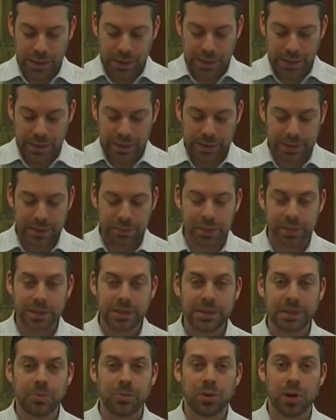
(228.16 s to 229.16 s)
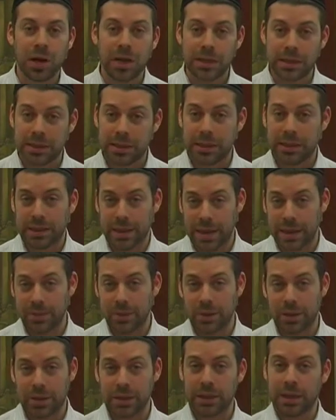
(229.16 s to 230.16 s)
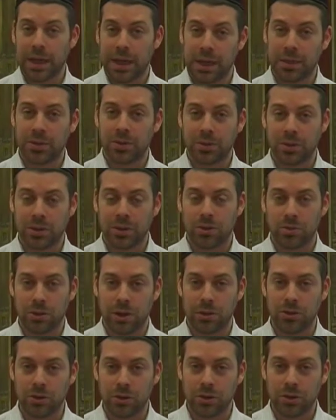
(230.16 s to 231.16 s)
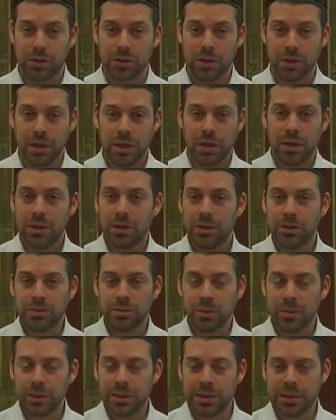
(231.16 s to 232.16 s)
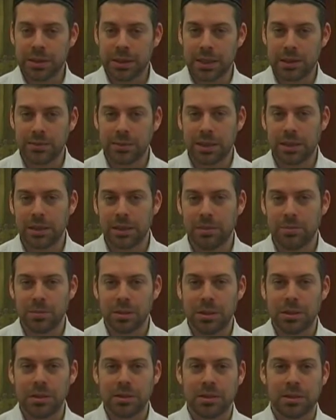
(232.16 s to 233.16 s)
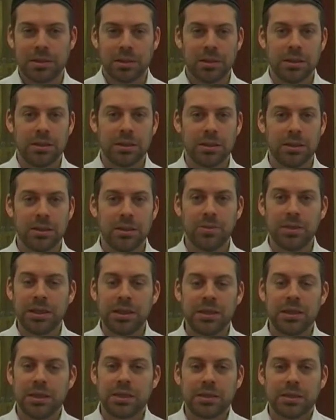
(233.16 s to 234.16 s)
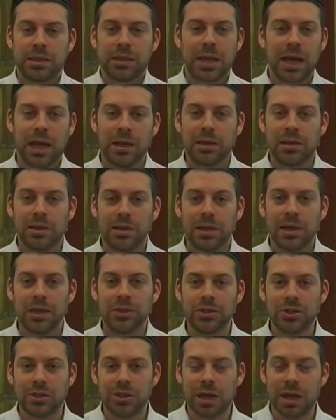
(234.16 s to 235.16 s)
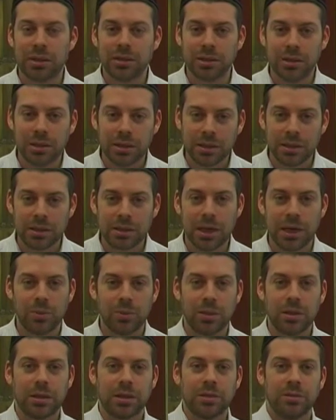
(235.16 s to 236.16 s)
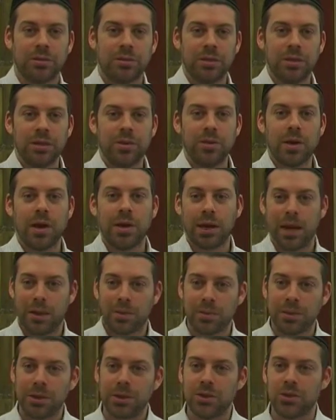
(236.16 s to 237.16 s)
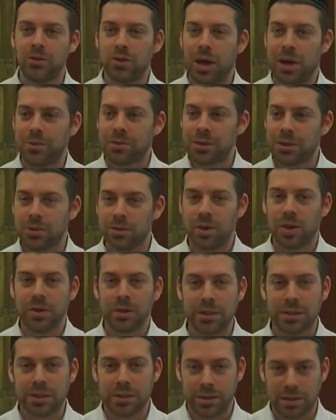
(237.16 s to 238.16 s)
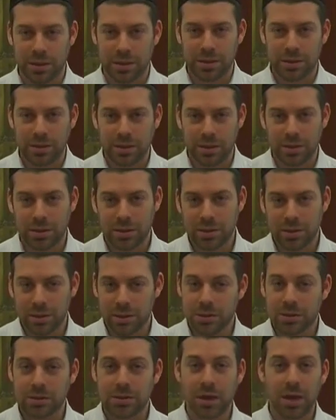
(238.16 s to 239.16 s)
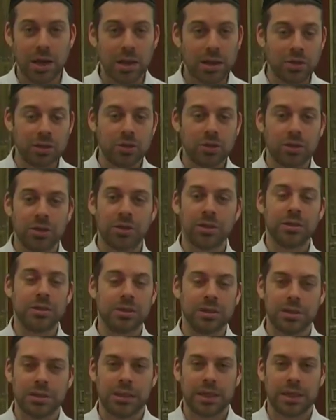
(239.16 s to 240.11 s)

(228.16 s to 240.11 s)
He said, be surprised at them. You think I know so much. But what does that mean? It means, you mean there's a calculation out there that we can figure out how many drops there are in the sea? Science certainly didn't